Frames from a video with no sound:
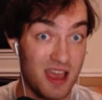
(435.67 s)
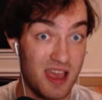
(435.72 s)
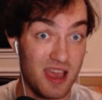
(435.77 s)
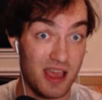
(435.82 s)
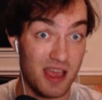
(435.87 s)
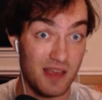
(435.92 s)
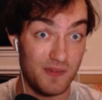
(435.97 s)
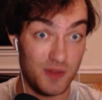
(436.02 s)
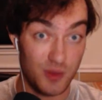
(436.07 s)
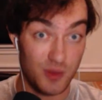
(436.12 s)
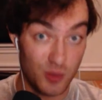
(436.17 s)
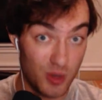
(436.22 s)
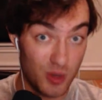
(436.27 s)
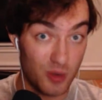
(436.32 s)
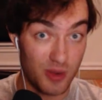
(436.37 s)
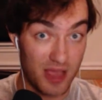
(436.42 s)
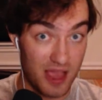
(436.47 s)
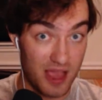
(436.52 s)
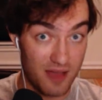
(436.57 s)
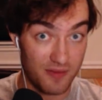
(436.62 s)
if you don't
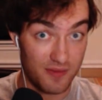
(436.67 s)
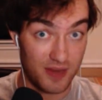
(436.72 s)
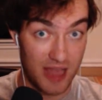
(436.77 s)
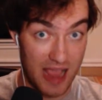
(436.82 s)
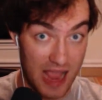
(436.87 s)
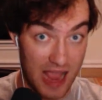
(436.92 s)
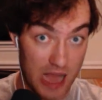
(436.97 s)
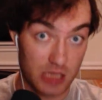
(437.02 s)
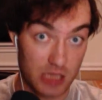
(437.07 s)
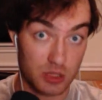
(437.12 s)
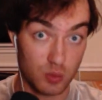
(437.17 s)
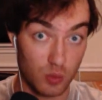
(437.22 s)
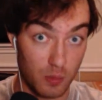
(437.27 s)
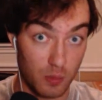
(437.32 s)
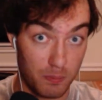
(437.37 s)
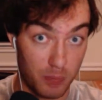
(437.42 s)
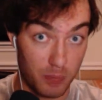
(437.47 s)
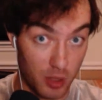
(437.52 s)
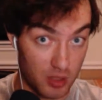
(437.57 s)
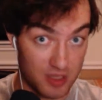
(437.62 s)
have an actual
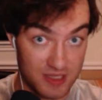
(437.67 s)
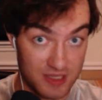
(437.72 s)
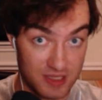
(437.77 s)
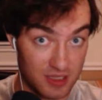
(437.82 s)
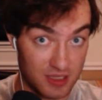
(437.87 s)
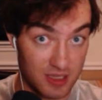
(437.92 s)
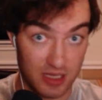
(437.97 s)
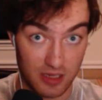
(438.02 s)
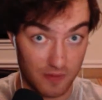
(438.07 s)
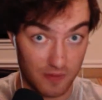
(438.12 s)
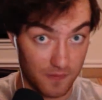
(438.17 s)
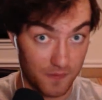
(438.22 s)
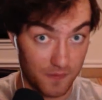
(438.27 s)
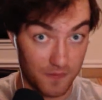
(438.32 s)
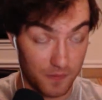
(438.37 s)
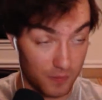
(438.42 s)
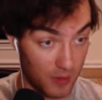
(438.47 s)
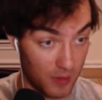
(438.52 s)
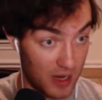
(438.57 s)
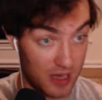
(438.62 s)
person, like a
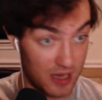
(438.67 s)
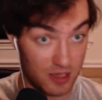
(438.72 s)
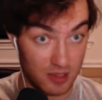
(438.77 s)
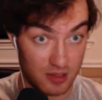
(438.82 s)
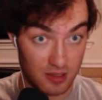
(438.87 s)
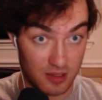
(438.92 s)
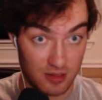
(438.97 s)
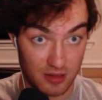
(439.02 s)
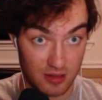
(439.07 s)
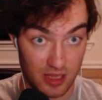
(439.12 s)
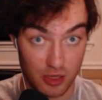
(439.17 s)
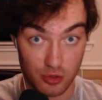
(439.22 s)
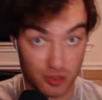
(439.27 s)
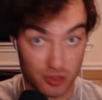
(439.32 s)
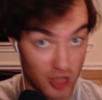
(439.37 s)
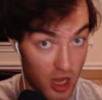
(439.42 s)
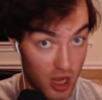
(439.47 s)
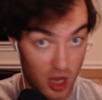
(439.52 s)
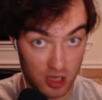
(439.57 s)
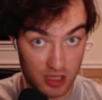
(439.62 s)
friend that you're
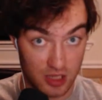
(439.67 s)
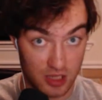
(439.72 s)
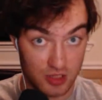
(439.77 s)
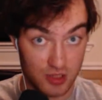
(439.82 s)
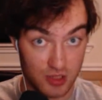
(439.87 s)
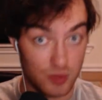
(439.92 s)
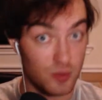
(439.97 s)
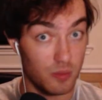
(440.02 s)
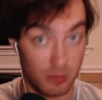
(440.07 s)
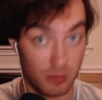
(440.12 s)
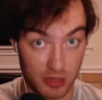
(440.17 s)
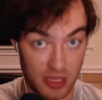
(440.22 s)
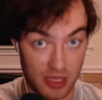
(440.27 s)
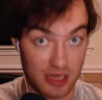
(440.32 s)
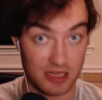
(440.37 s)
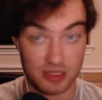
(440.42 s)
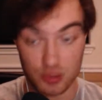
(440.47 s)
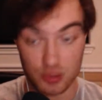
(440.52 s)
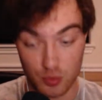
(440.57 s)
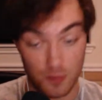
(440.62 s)
talking to and
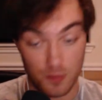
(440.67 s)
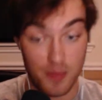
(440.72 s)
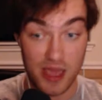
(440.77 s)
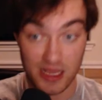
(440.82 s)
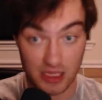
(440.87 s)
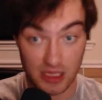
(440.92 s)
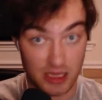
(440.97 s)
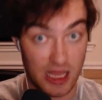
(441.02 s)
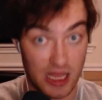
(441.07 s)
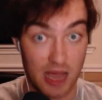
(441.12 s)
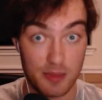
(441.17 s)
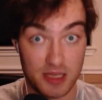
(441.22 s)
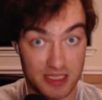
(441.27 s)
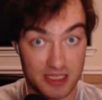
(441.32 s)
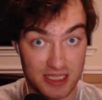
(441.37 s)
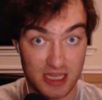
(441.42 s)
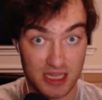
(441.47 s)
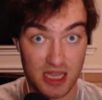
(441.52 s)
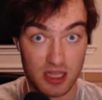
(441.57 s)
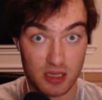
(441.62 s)
planning to make a lobby
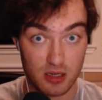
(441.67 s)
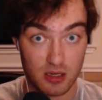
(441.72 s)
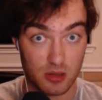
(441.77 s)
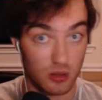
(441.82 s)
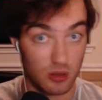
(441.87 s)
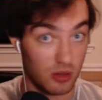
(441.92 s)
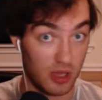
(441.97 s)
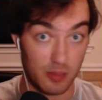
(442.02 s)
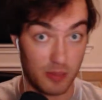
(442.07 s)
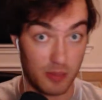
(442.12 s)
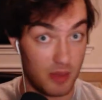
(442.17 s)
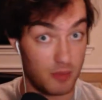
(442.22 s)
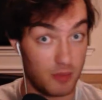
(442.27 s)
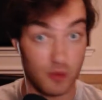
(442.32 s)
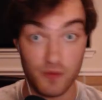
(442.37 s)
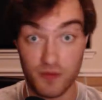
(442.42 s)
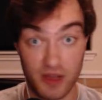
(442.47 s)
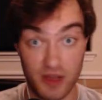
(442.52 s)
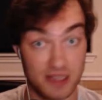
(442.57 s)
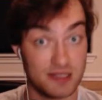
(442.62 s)
together, or like maybe you
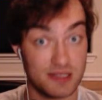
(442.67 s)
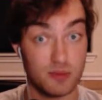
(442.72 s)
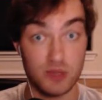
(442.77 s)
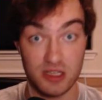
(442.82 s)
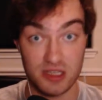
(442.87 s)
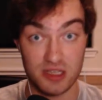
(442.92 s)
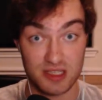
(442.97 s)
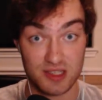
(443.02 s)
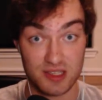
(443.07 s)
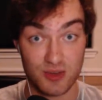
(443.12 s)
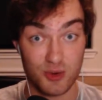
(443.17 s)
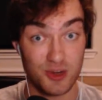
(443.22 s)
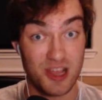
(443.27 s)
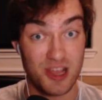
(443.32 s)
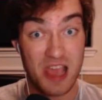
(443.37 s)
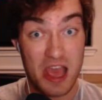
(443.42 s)
find someone in Discord,